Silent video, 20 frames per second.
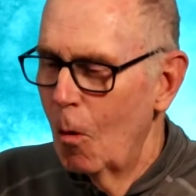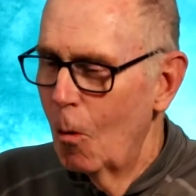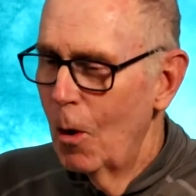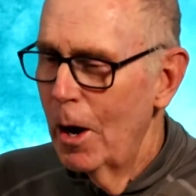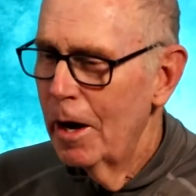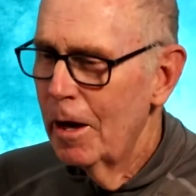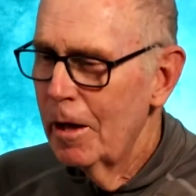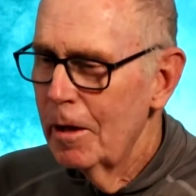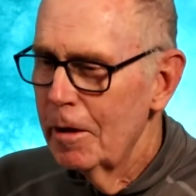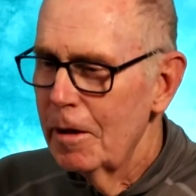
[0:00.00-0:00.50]

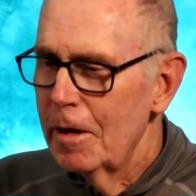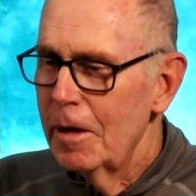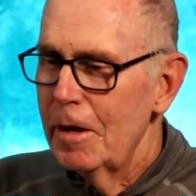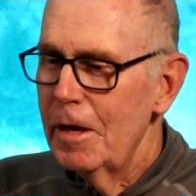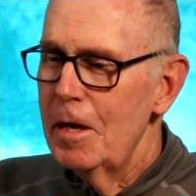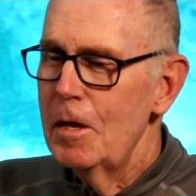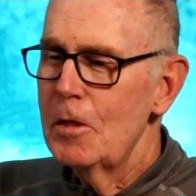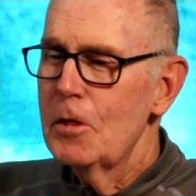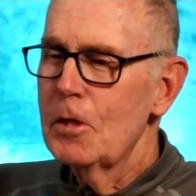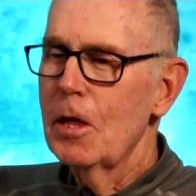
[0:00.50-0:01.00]
Well,
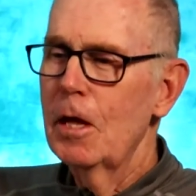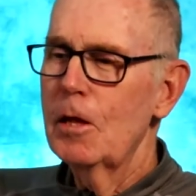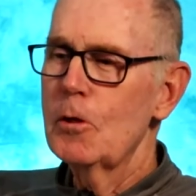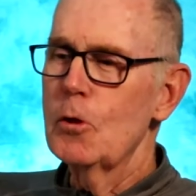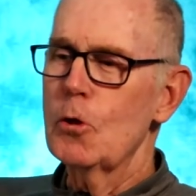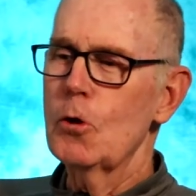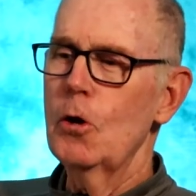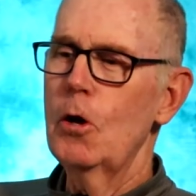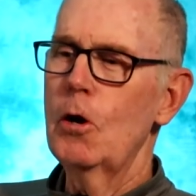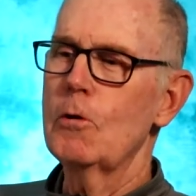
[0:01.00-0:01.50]
he said,
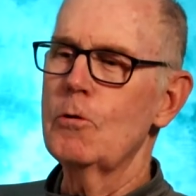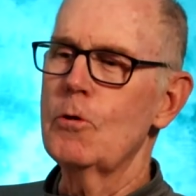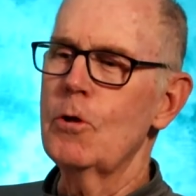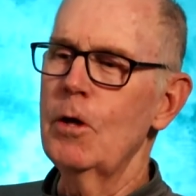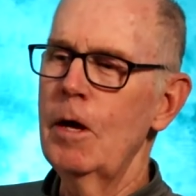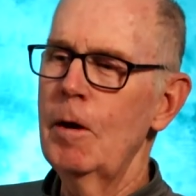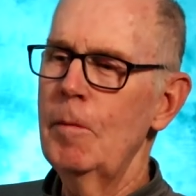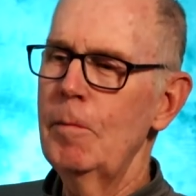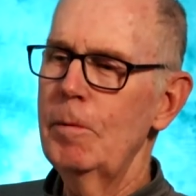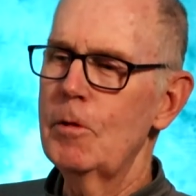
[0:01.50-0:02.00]
sure,
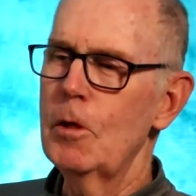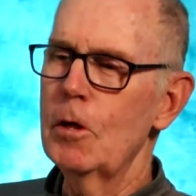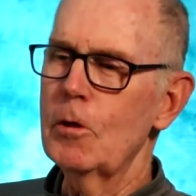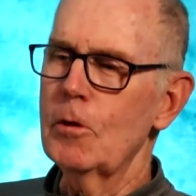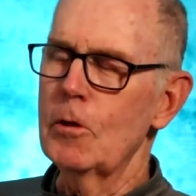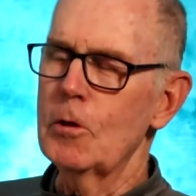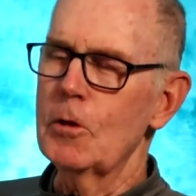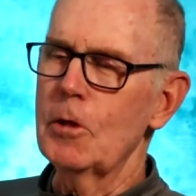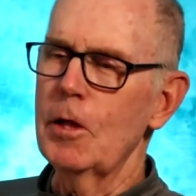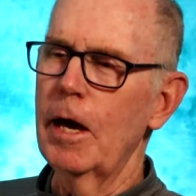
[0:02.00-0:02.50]
Jim,
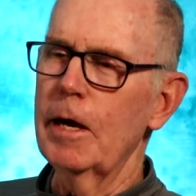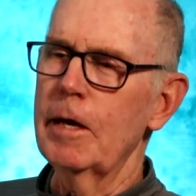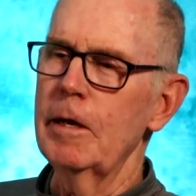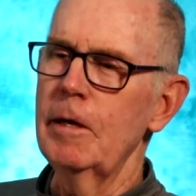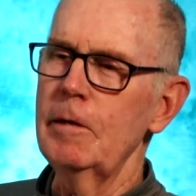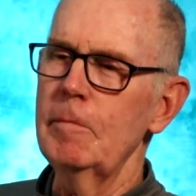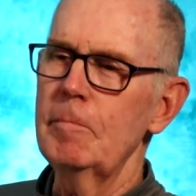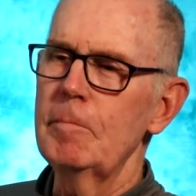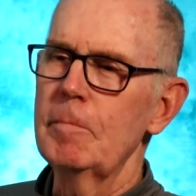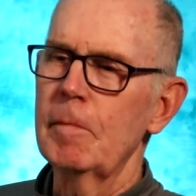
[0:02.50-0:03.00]
just a
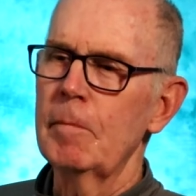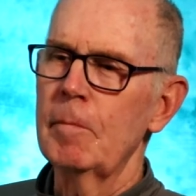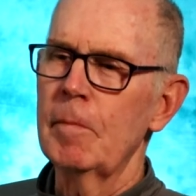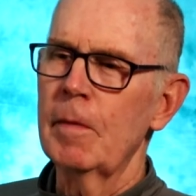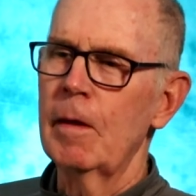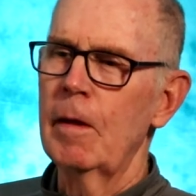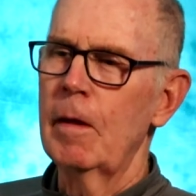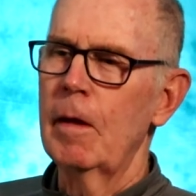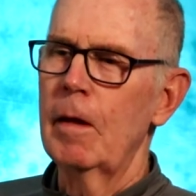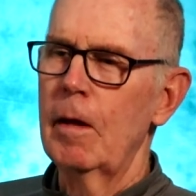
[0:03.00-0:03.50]
second.
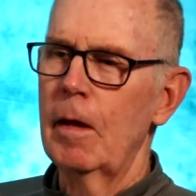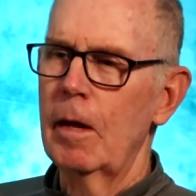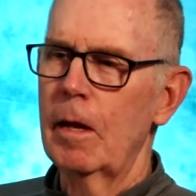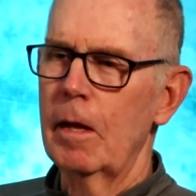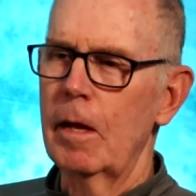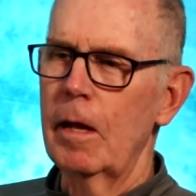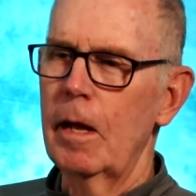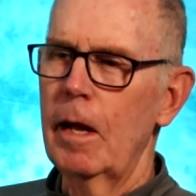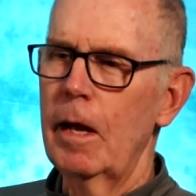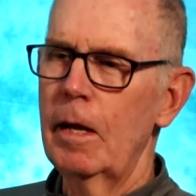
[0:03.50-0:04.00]

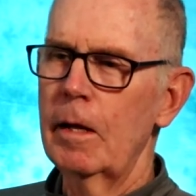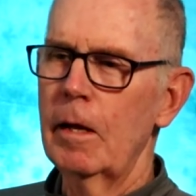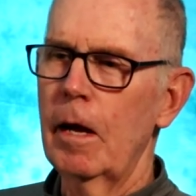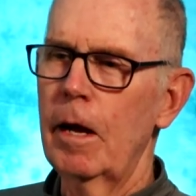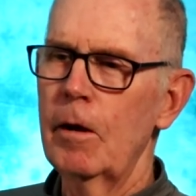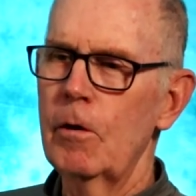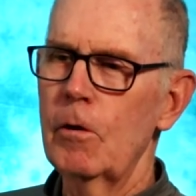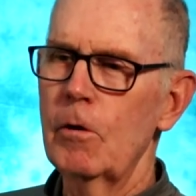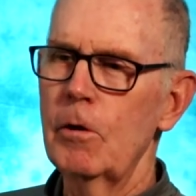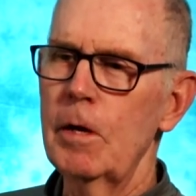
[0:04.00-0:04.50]
And
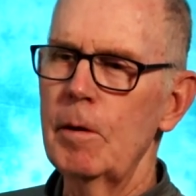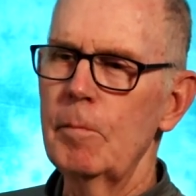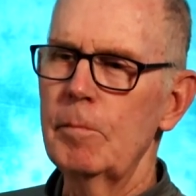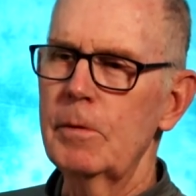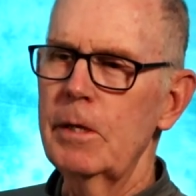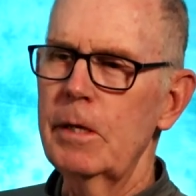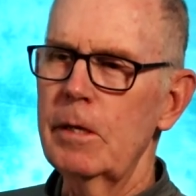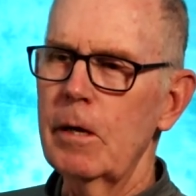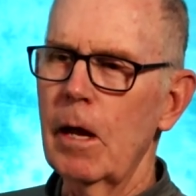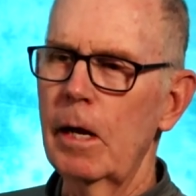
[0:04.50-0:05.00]
I heard
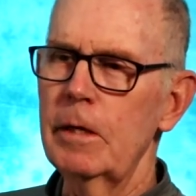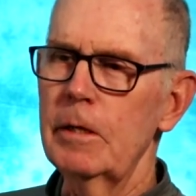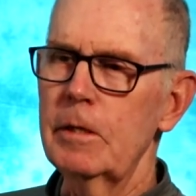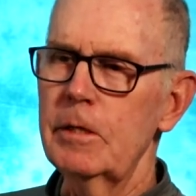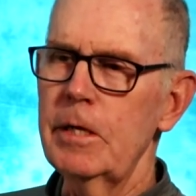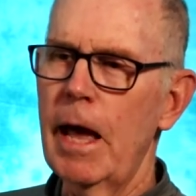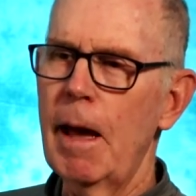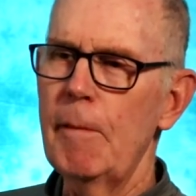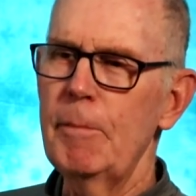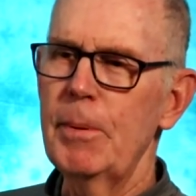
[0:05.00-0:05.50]
him kind of
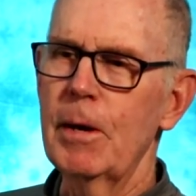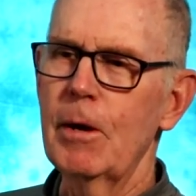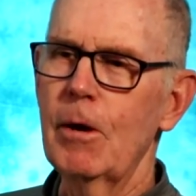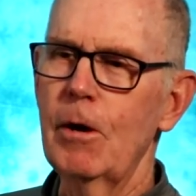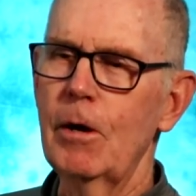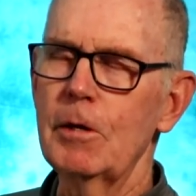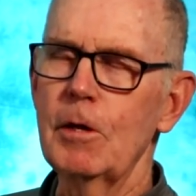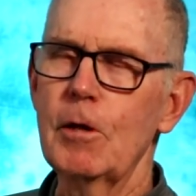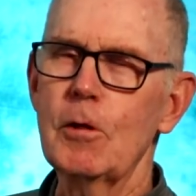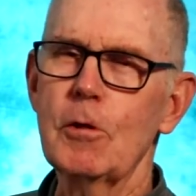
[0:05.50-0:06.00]
tapping
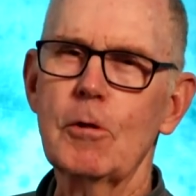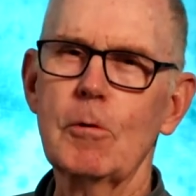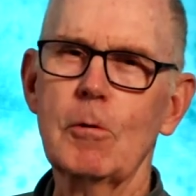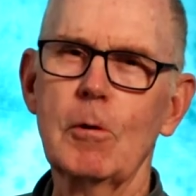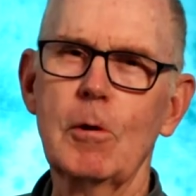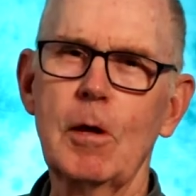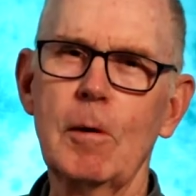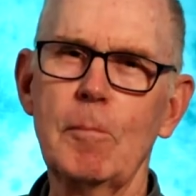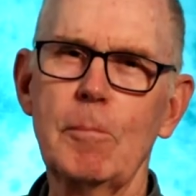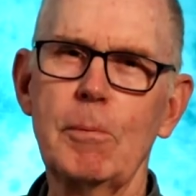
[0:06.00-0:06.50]
on his,
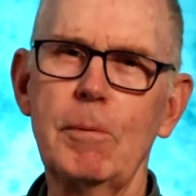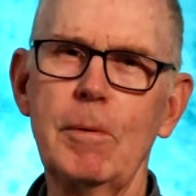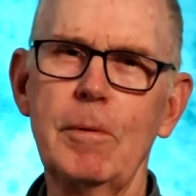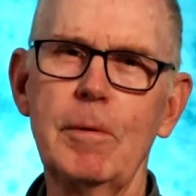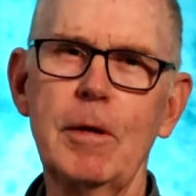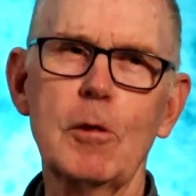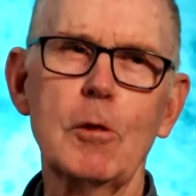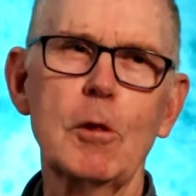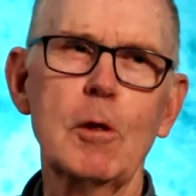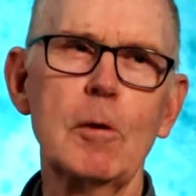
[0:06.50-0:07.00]
com-
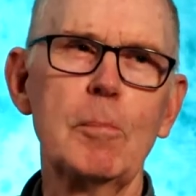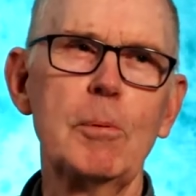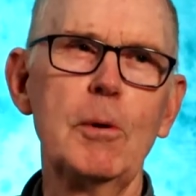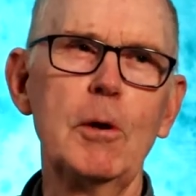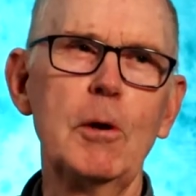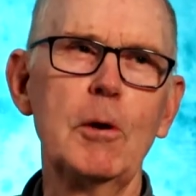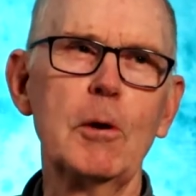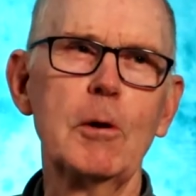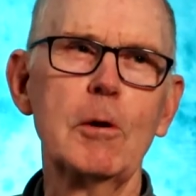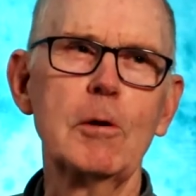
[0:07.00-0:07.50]
his
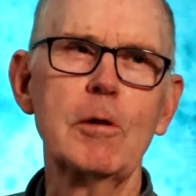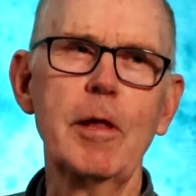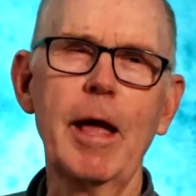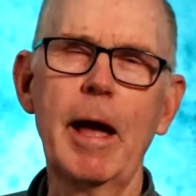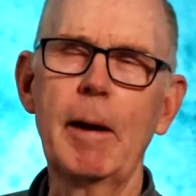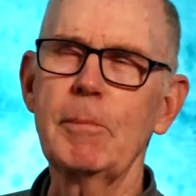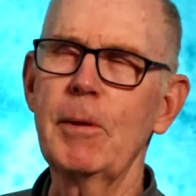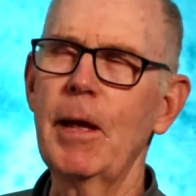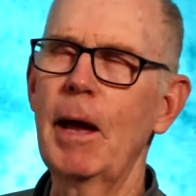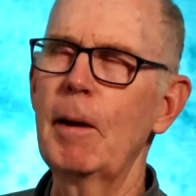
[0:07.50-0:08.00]
computer,
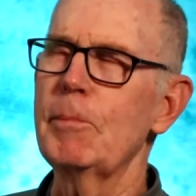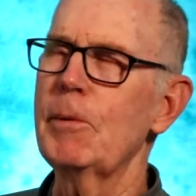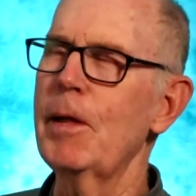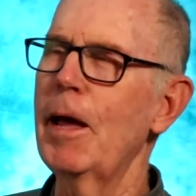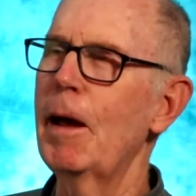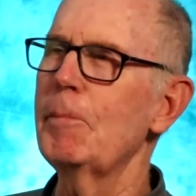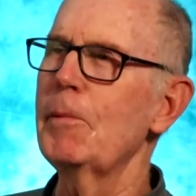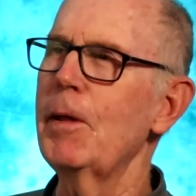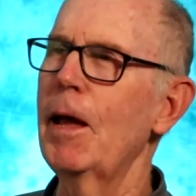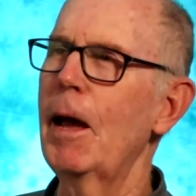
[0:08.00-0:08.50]
tap, tap,
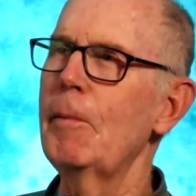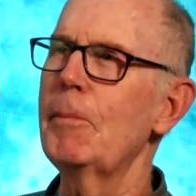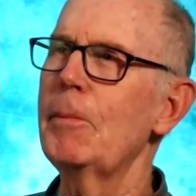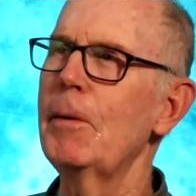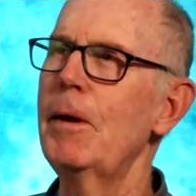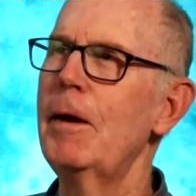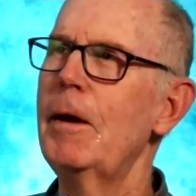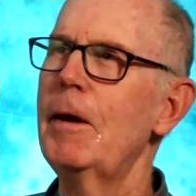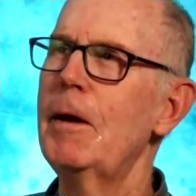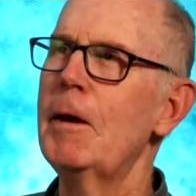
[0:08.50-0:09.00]
tap, tap.
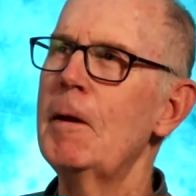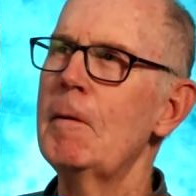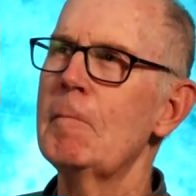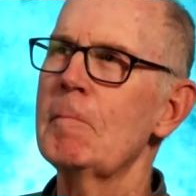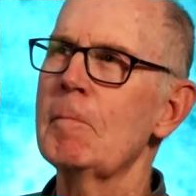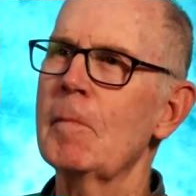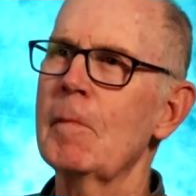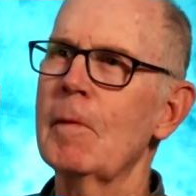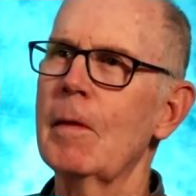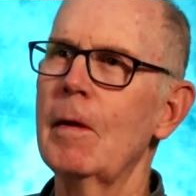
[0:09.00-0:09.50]

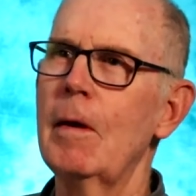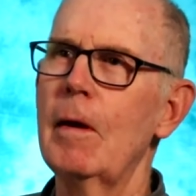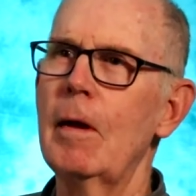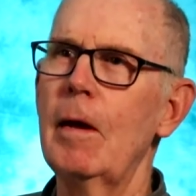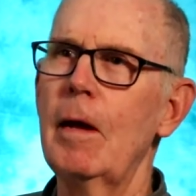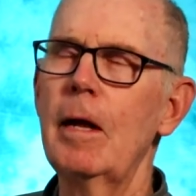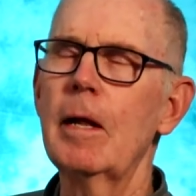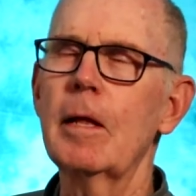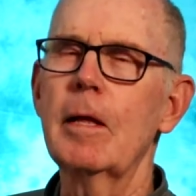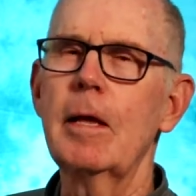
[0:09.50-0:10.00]

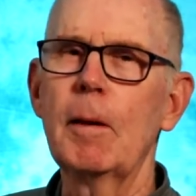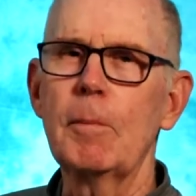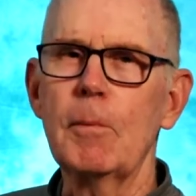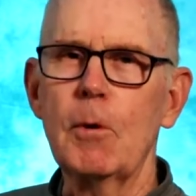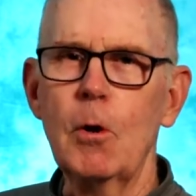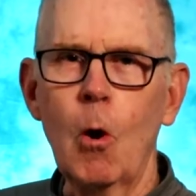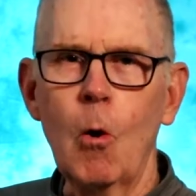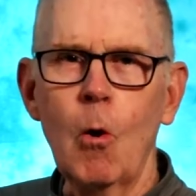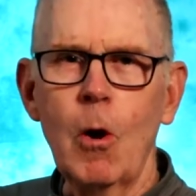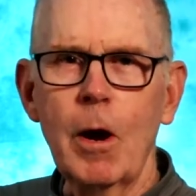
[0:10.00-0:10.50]
And it
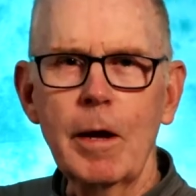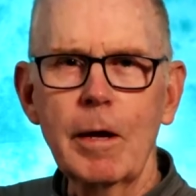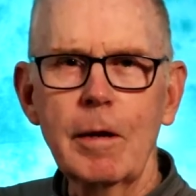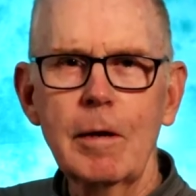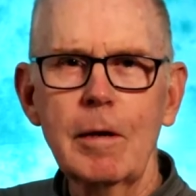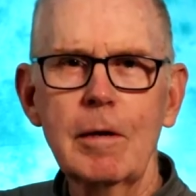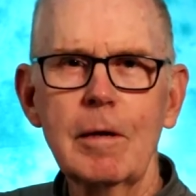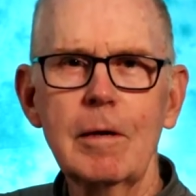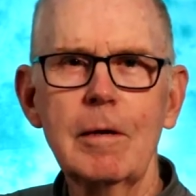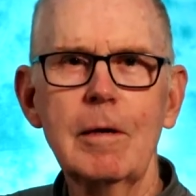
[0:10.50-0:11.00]
kept
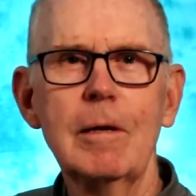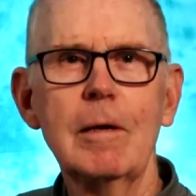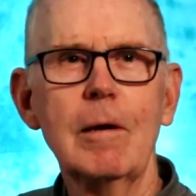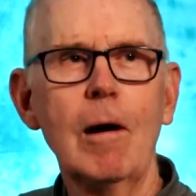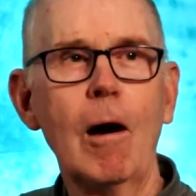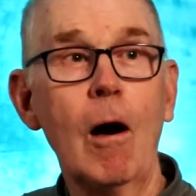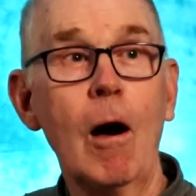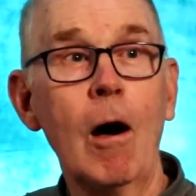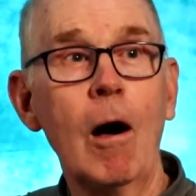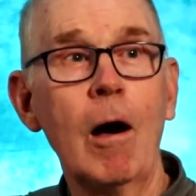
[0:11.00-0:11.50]
going
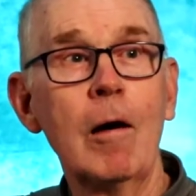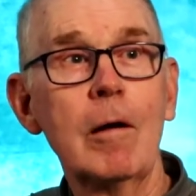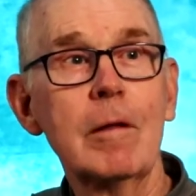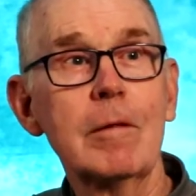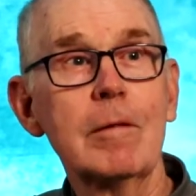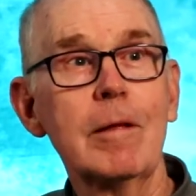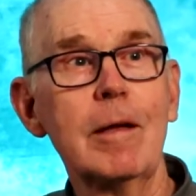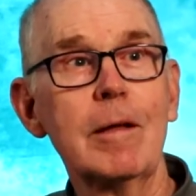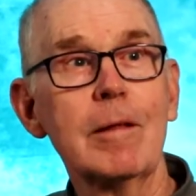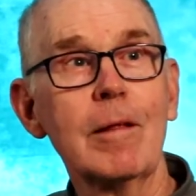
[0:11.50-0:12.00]

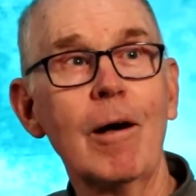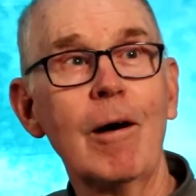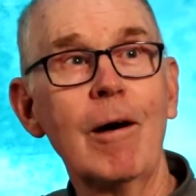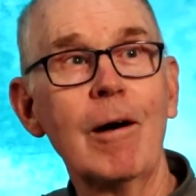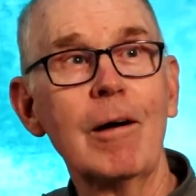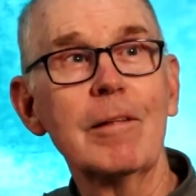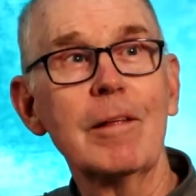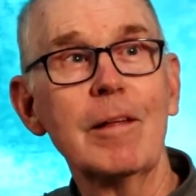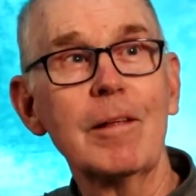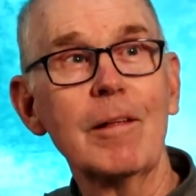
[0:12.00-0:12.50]
on and
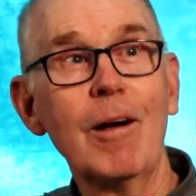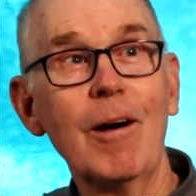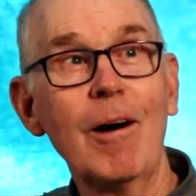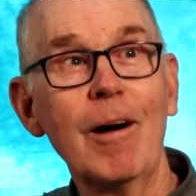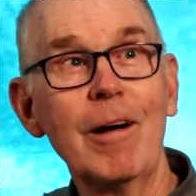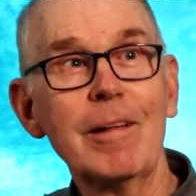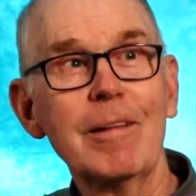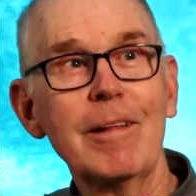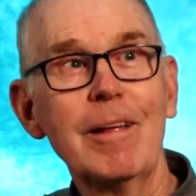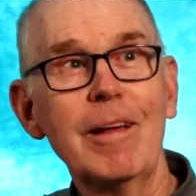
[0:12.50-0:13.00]
on and
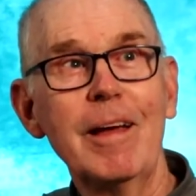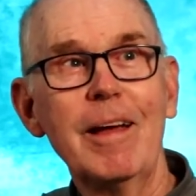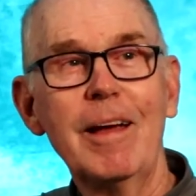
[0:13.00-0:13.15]
on.